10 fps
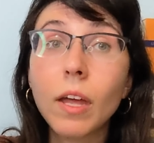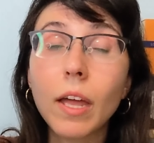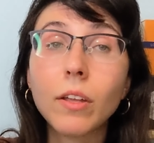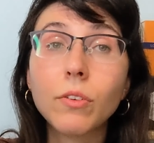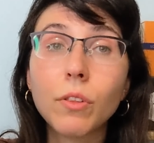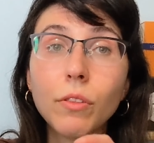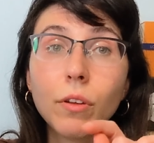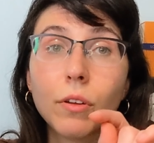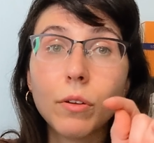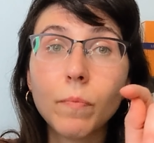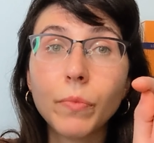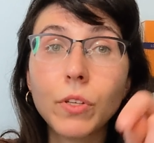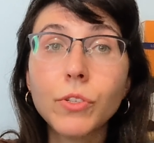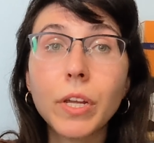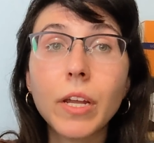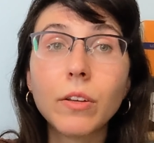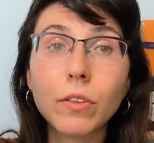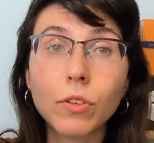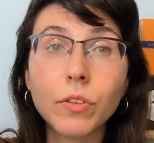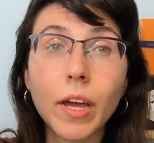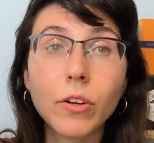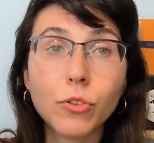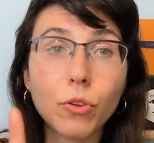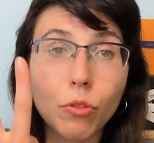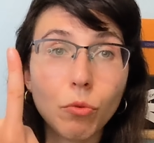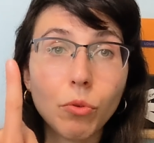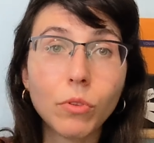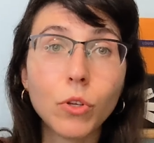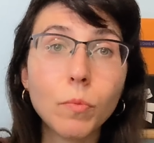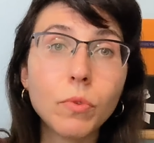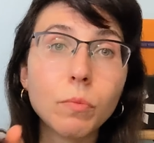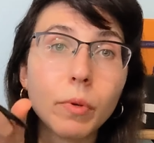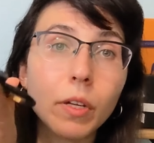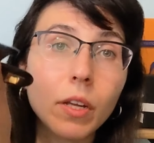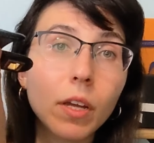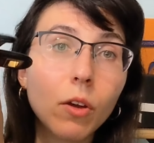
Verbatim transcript: and the the chain is attached through the loops but